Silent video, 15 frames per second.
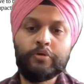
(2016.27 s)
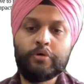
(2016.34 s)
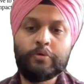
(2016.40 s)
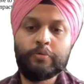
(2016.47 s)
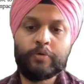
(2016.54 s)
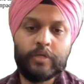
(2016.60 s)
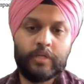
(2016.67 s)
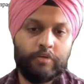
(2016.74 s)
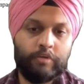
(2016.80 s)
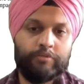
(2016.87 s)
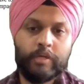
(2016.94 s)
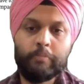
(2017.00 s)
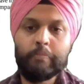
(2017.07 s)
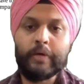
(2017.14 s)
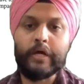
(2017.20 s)
You can give
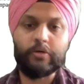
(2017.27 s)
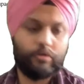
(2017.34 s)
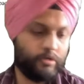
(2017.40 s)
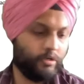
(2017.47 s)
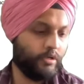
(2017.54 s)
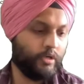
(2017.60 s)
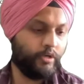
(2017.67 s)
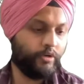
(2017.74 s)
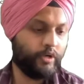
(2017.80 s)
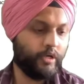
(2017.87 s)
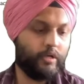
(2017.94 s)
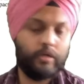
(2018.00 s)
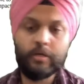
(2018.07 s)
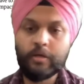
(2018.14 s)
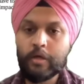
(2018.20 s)
an impact. You
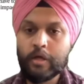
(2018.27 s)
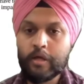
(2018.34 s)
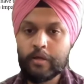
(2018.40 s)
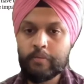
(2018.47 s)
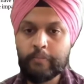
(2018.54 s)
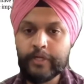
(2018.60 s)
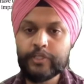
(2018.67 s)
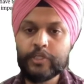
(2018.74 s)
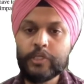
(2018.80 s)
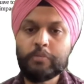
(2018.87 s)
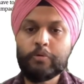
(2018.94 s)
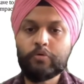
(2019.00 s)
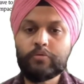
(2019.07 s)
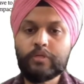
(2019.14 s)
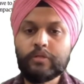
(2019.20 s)
can mention
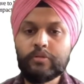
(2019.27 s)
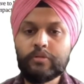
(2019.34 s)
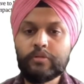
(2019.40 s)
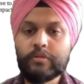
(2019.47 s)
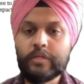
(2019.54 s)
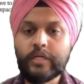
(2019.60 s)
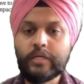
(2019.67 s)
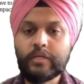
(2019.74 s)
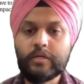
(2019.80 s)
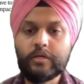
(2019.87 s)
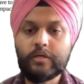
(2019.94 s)
about this, that